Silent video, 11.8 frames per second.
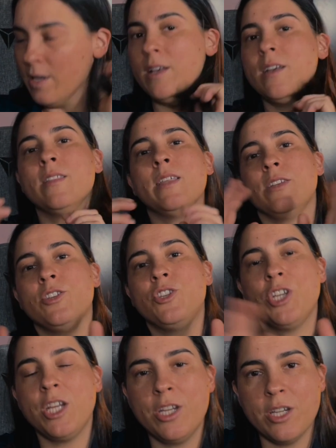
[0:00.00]
That's
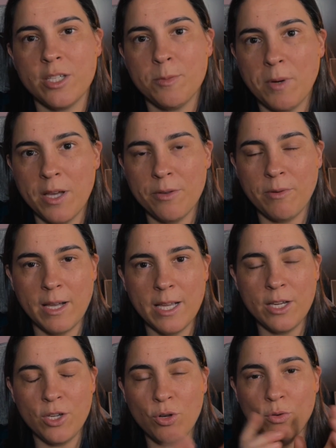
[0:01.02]
genius, by the way.
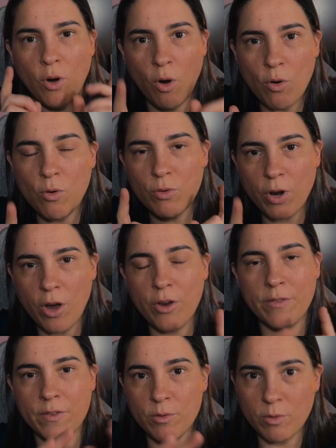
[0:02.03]
You all know,
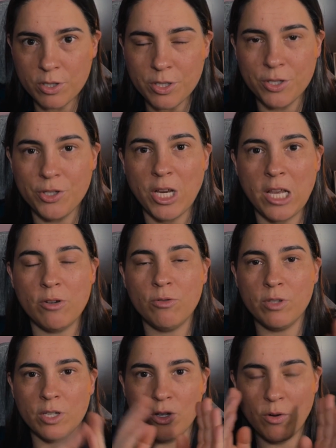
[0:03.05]
if you watch this channel,
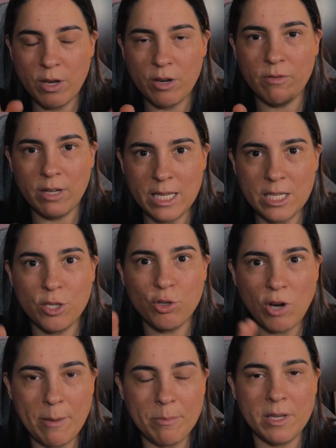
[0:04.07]
that quick release
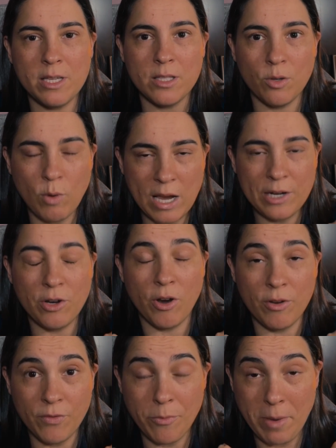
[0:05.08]
strap is the way to go
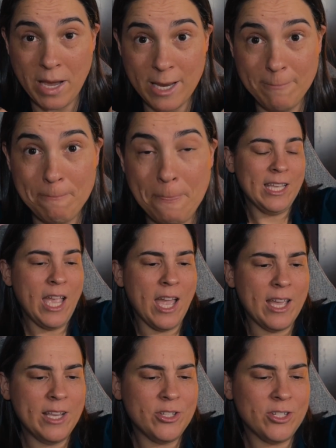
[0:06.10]
for me.
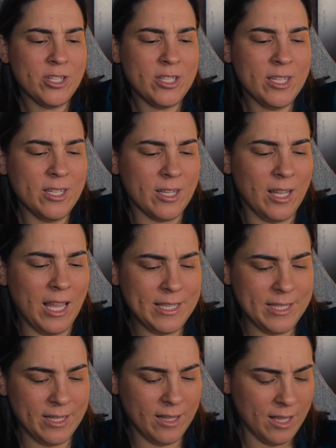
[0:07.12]
It's just a
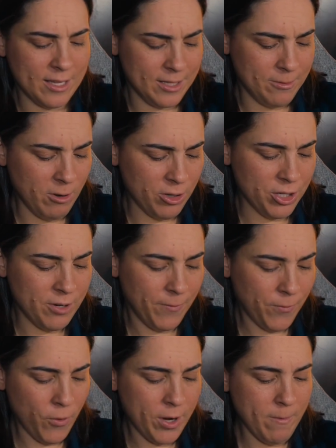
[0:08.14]
classic, classy watch, and at
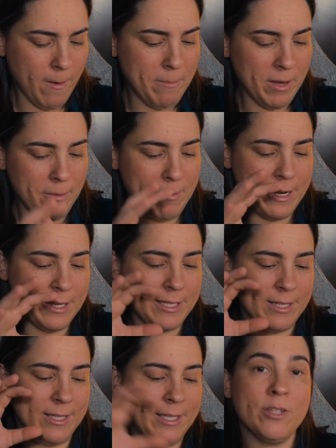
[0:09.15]
41 millimeters,
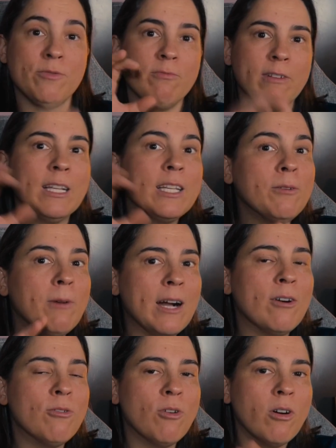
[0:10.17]
it sits really
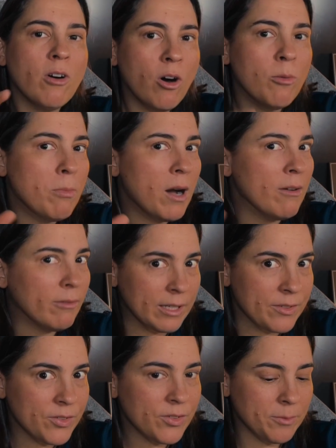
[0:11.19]
well on my wrist.